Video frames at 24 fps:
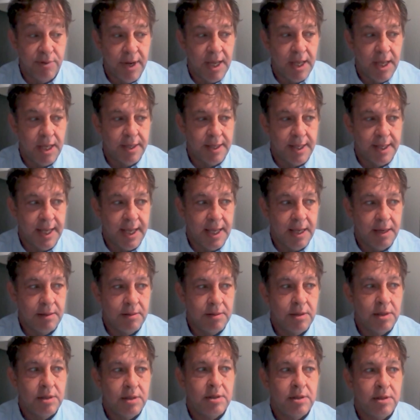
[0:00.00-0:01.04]
proud of that
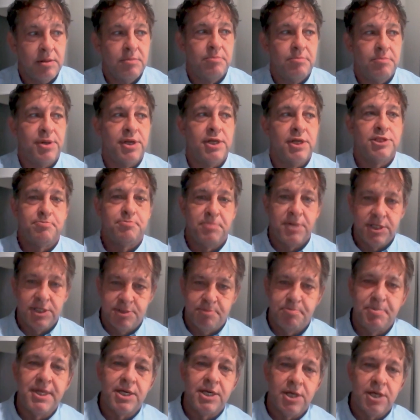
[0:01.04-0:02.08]
but it's
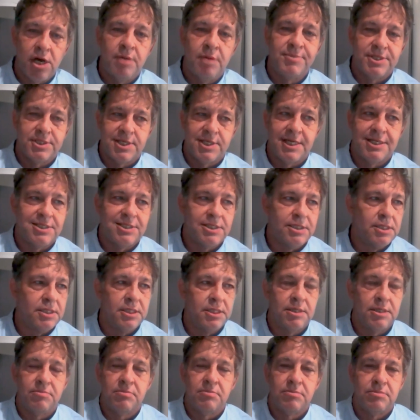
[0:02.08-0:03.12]
it's become
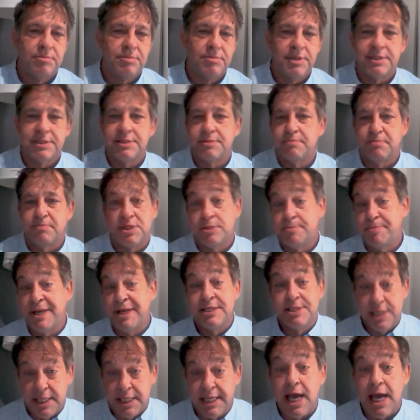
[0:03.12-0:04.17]
essentially it's it's
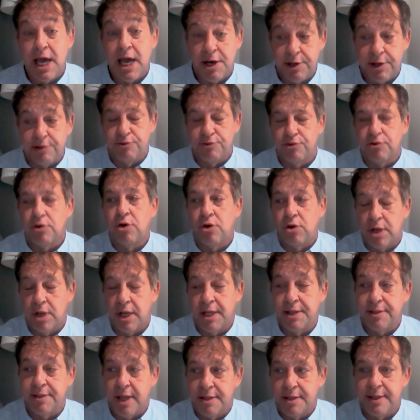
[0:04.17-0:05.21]
basically out of
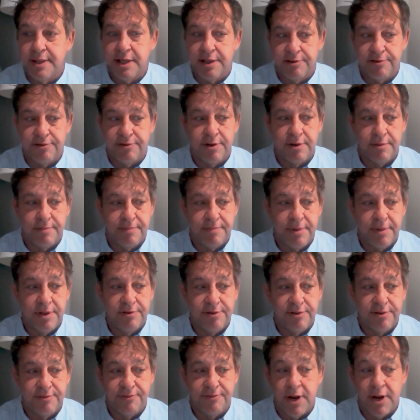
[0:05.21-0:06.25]
control. I, I, think is the
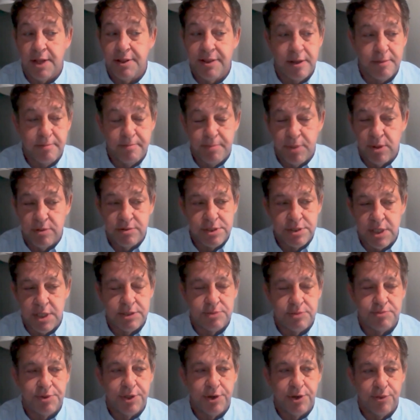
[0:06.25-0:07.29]
is the I think both
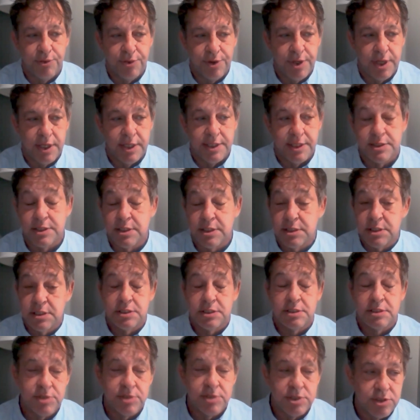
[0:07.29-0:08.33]
sides would agree because the
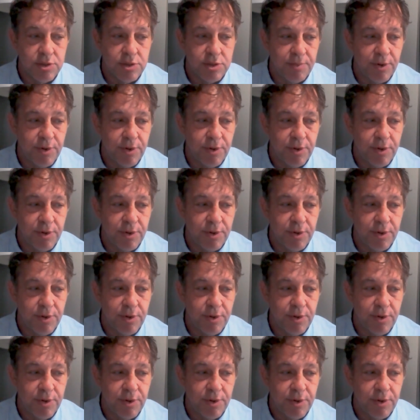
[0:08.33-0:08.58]
well, give me an